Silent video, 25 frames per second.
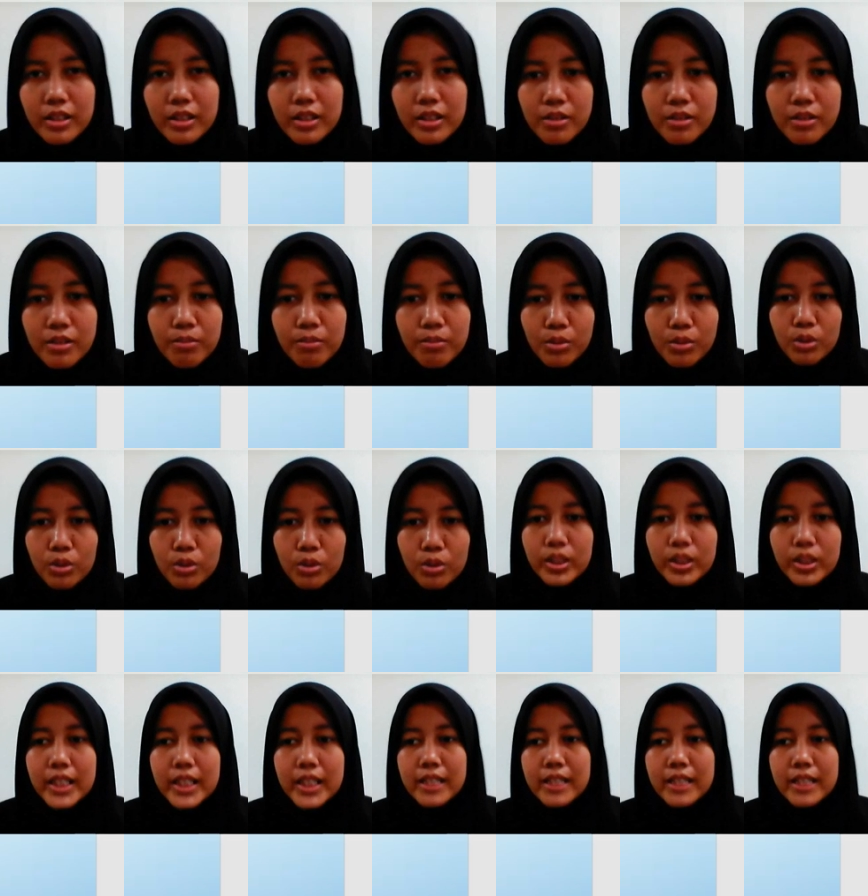a small
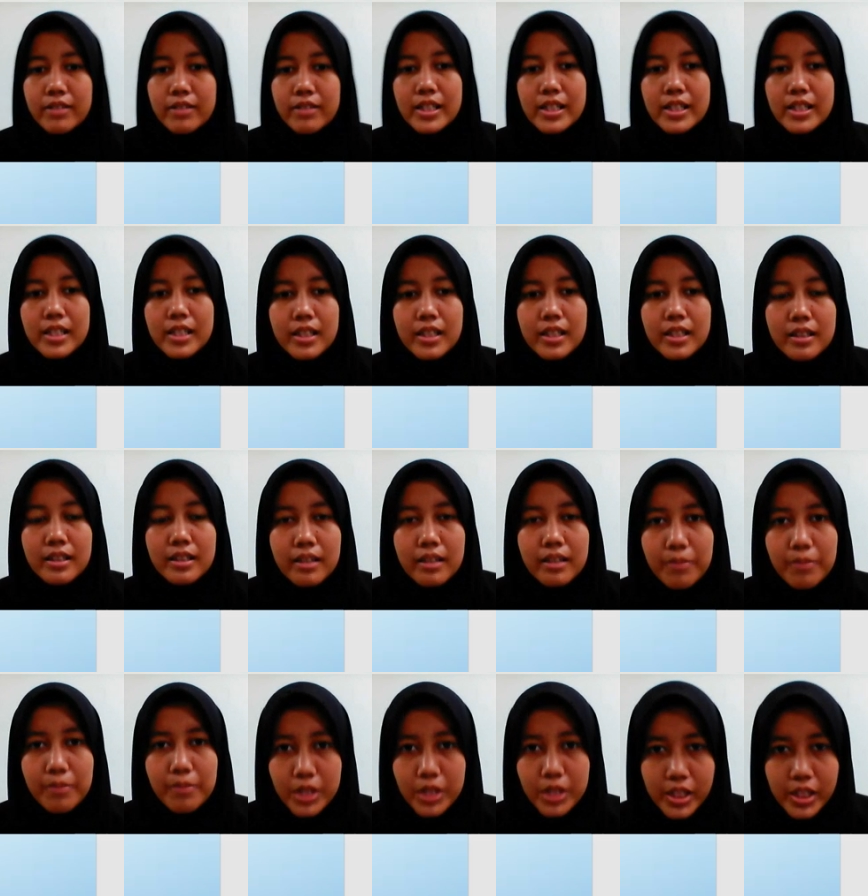increase in
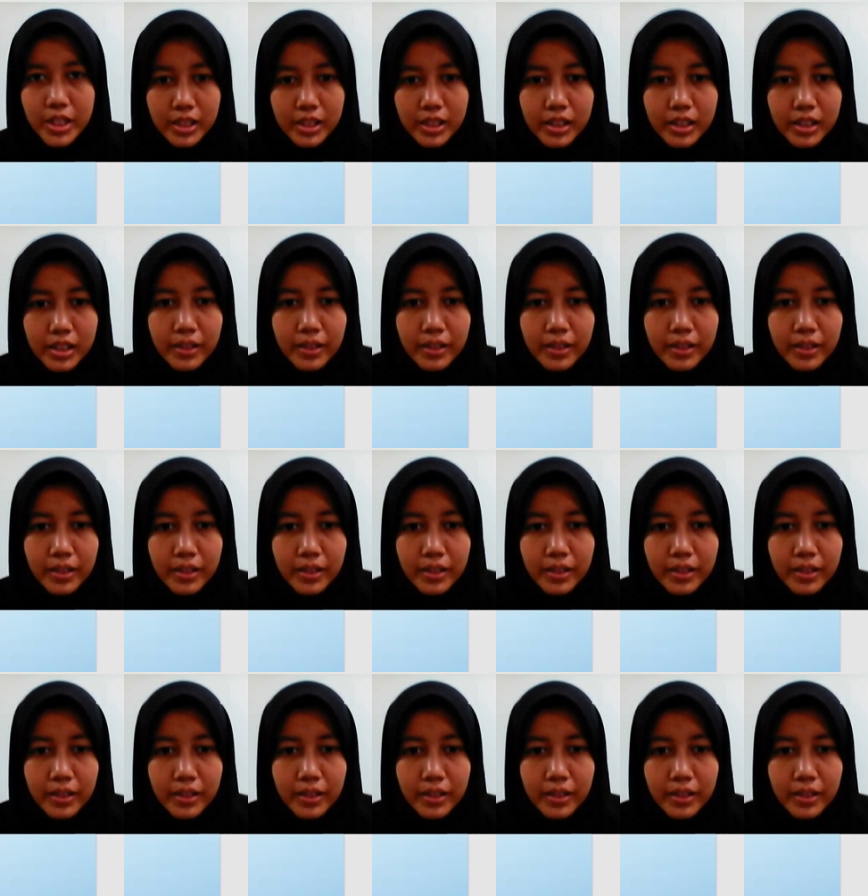temperature.